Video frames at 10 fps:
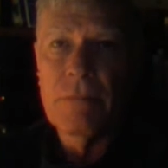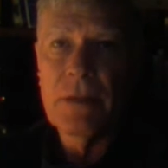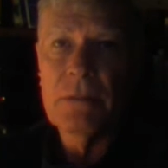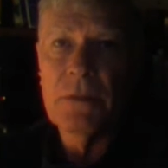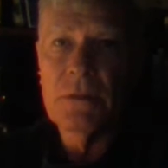
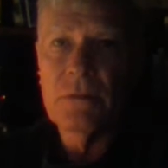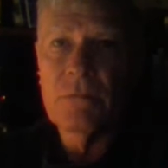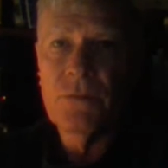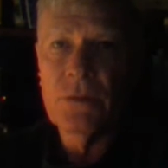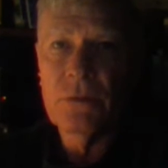vitamins
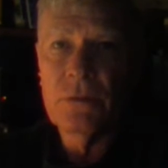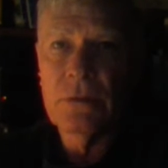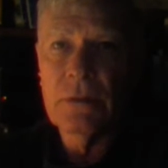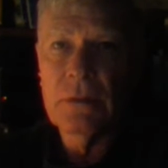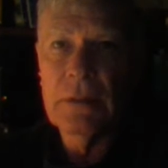and
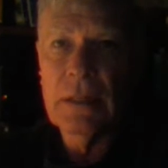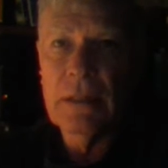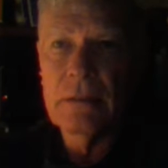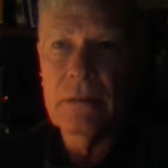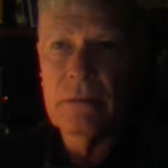foods
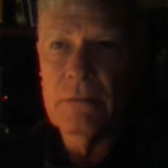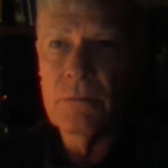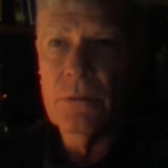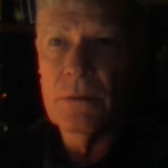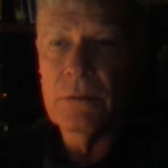that
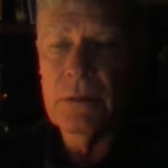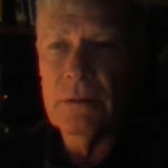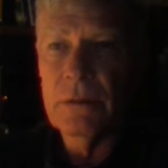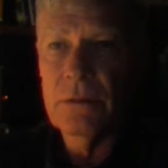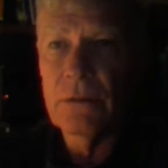will
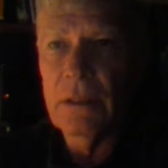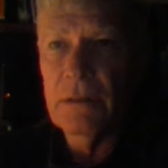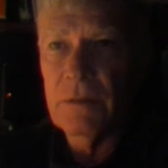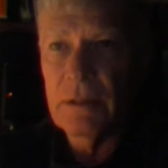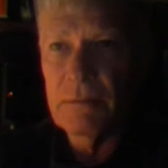extend your
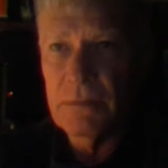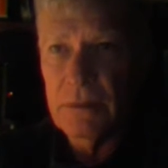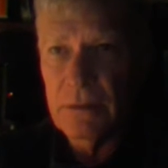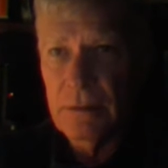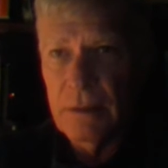lifetime.
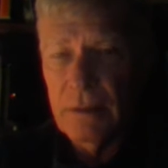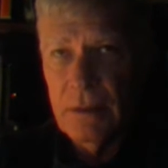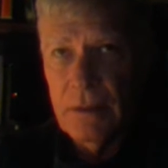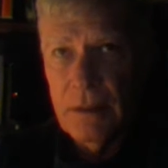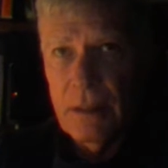
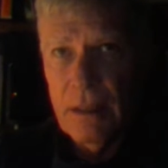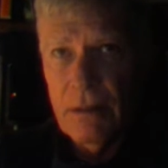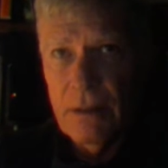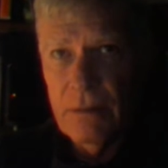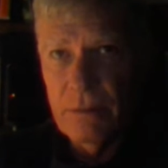
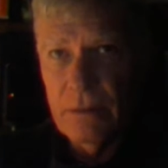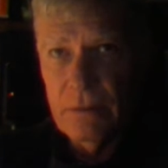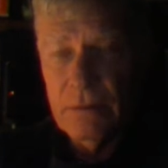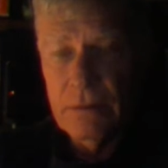However,